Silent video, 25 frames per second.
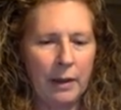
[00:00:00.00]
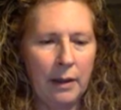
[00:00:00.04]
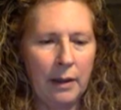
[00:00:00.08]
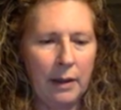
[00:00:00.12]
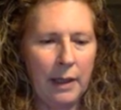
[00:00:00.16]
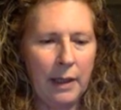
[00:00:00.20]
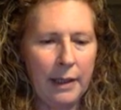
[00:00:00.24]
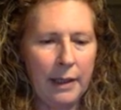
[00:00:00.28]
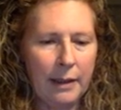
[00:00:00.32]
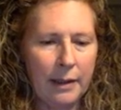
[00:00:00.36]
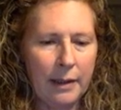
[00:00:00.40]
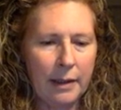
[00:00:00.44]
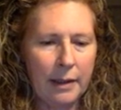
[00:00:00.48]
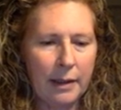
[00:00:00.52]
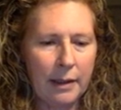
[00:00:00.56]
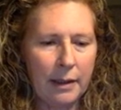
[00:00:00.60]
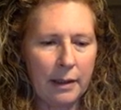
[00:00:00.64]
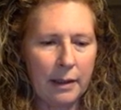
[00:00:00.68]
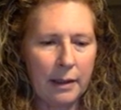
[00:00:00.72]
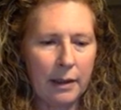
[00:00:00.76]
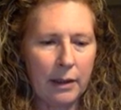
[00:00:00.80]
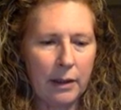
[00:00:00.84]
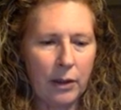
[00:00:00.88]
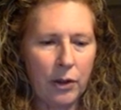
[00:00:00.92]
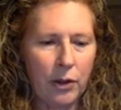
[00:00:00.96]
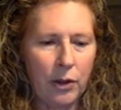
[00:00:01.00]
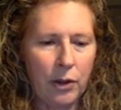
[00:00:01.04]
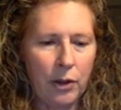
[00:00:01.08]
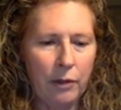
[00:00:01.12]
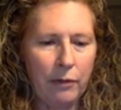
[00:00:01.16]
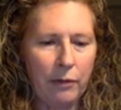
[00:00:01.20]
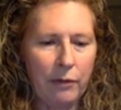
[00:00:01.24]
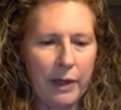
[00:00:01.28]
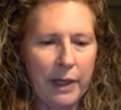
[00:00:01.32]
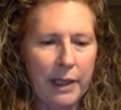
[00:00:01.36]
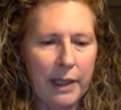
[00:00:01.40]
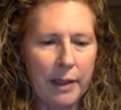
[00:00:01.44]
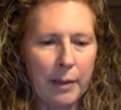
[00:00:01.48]
Let's do
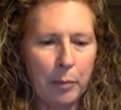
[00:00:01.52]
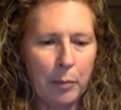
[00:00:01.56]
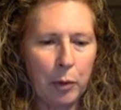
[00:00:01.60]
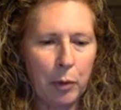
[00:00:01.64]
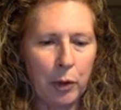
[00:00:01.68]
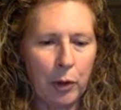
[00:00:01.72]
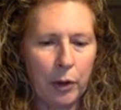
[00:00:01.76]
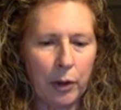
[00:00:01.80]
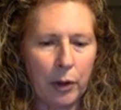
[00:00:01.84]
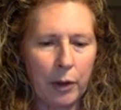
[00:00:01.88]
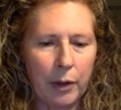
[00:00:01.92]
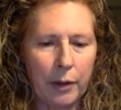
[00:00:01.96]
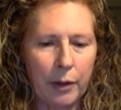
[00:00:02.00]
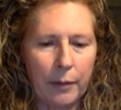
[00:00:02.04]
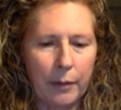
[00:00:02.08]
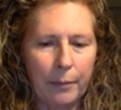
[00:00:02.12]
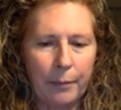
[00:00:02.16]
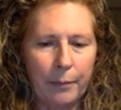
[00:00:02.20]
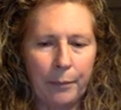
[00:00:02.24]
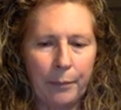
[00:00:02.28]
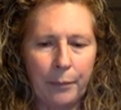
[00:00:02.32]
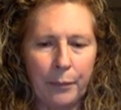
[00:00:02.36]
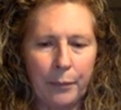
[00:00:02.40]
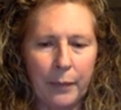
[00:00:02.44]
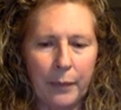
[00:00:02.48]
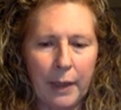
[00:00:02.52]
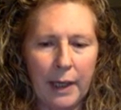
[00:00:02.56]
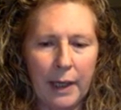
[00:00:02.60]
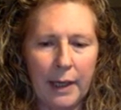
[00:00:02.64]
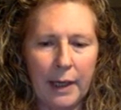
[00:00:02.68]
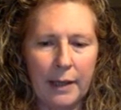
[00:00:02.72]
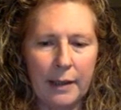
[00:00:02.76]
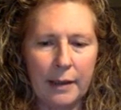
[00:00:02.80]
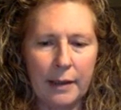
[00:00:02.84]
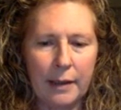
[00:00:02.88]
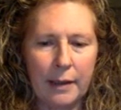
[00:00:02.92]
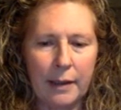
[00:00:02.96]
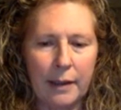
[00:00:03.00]
Facebook
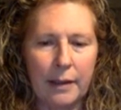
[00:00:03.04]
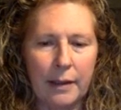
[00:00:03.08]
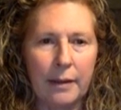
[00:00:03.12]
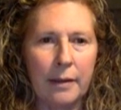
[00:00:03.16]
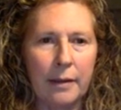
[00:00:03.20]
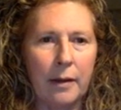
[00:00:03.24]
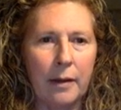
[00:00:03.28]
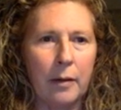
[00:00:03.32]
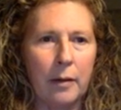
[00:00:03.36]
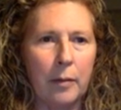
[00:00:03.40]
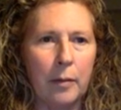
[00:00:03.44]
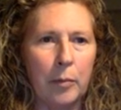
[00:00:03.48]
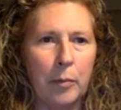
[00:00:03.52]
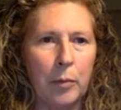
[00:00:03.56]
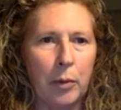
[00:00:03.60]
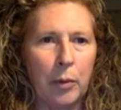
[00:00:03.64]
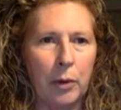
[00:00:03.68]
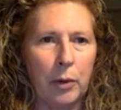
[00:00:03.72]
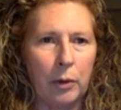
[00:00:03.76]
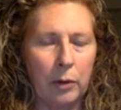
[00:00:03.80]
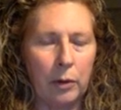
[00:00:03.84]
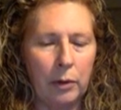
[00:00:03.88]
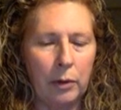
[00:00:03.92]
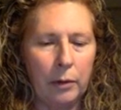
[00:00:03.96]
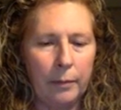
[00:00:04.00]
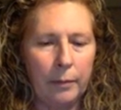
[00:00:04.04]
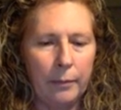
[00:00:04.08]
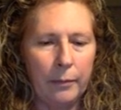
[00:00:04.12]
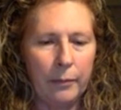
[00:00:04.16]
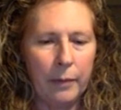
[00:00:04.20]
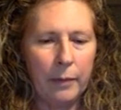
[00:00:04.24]
as an example.